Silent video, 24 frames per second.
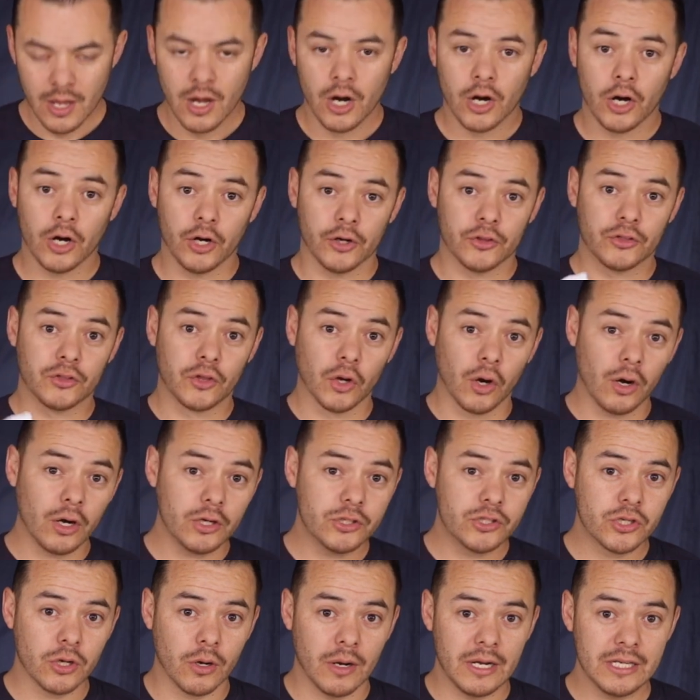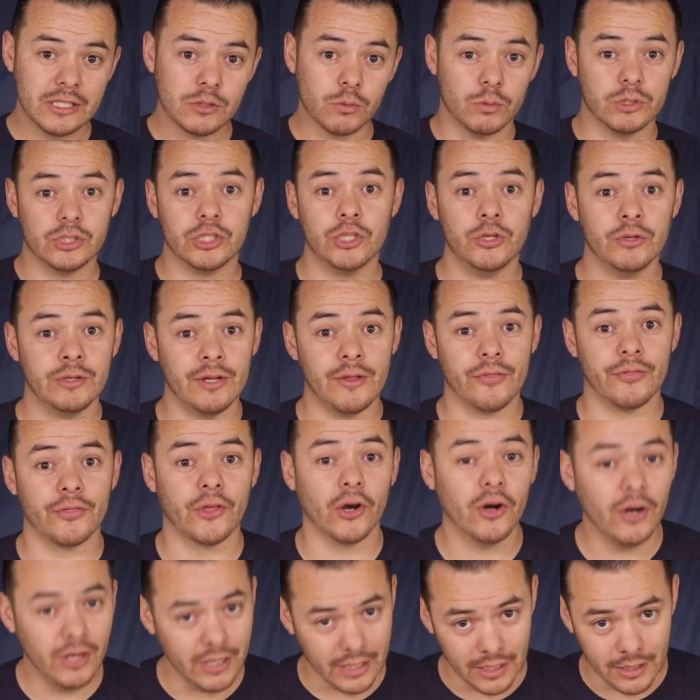Her third choice was Unit
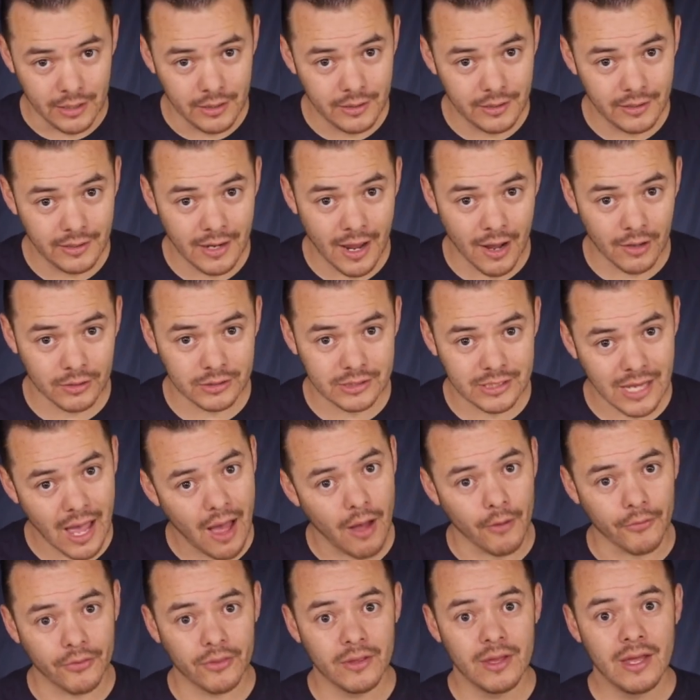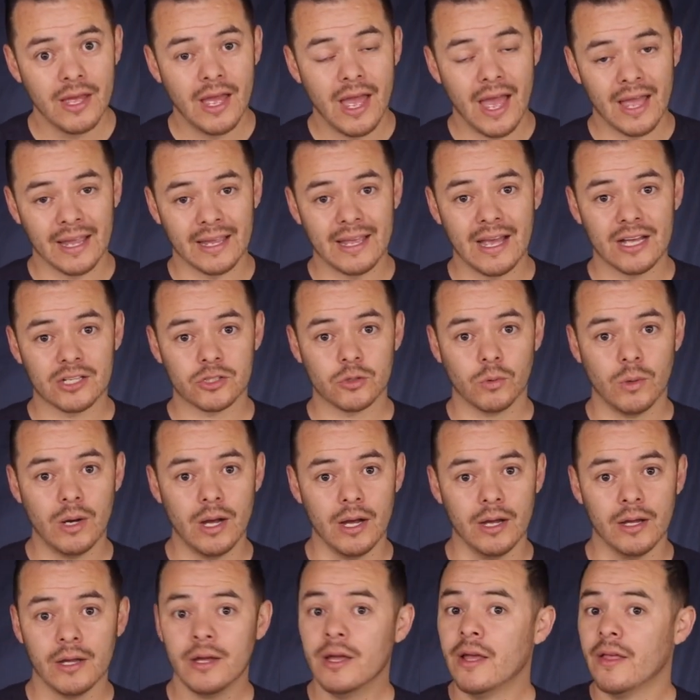30 down south. And guess
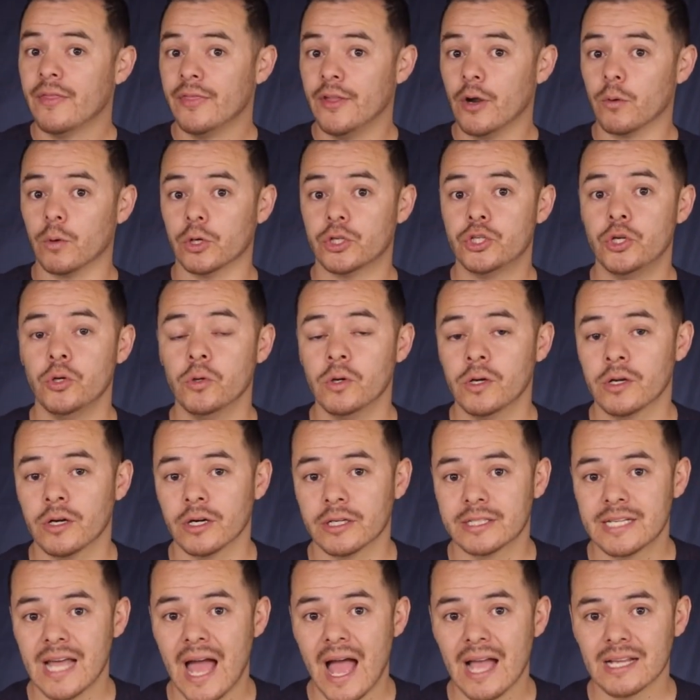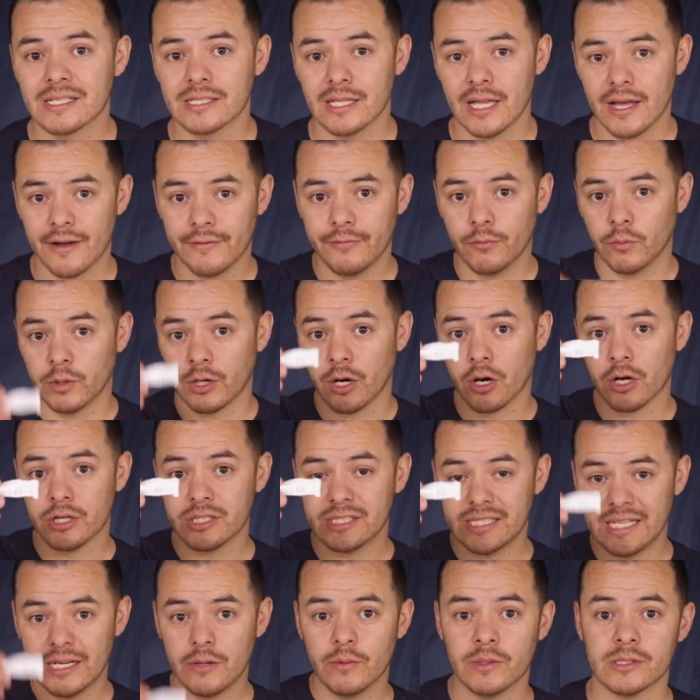what? There were 200 tags left when her
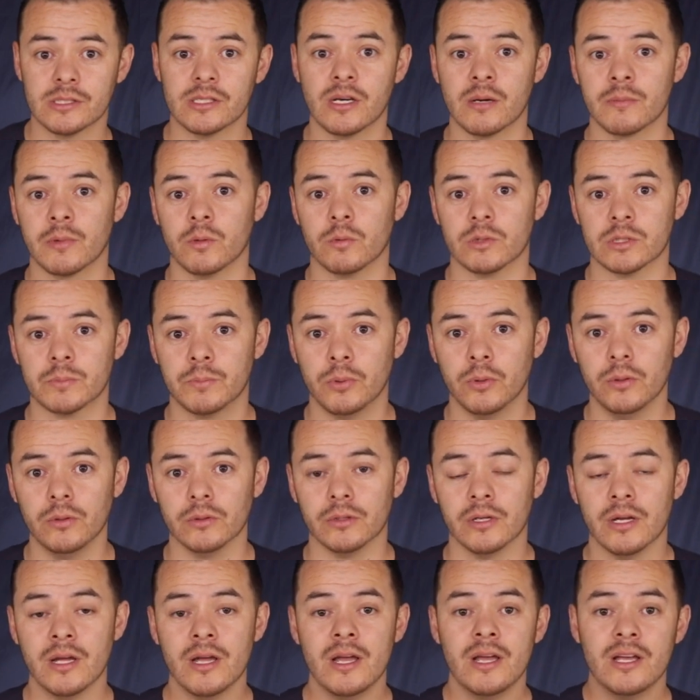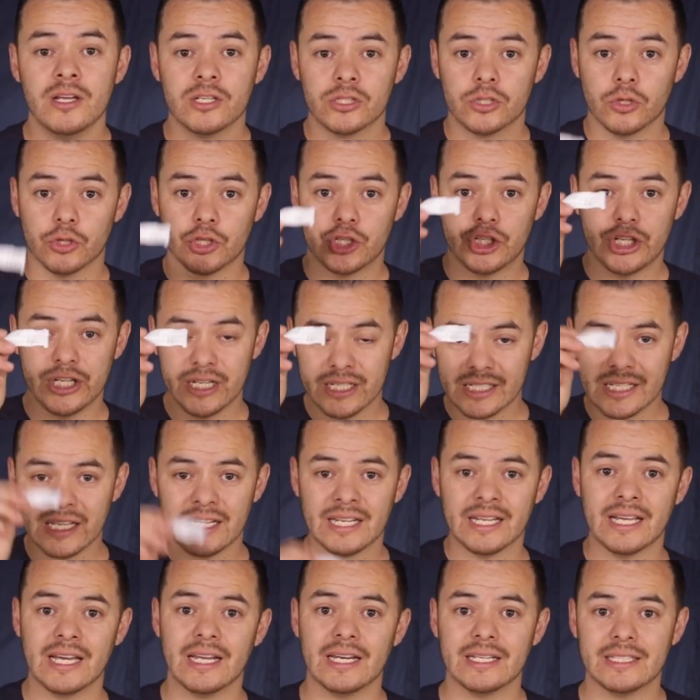sequence number was pulled. So she's going
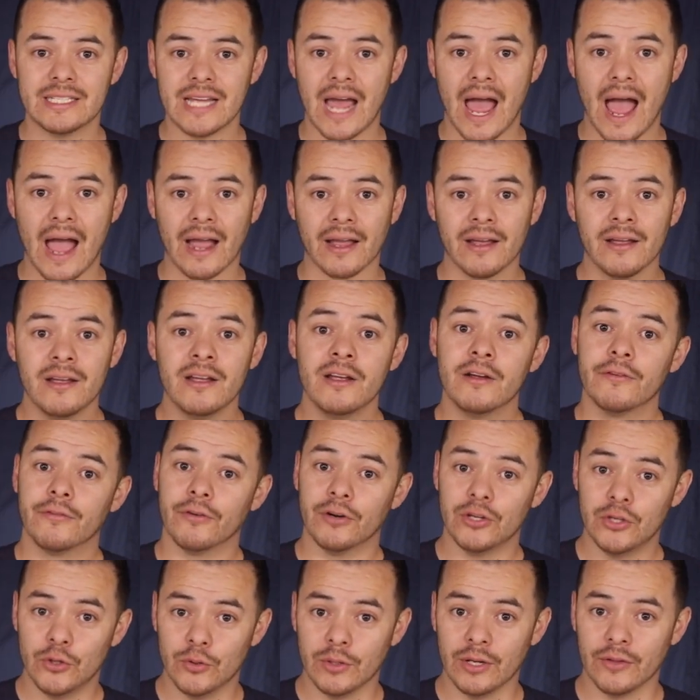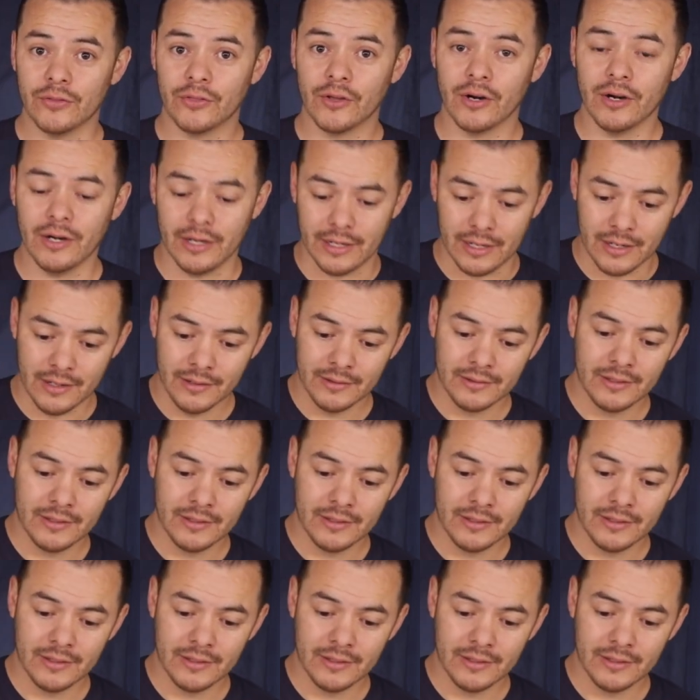to get a tag for Unit 30.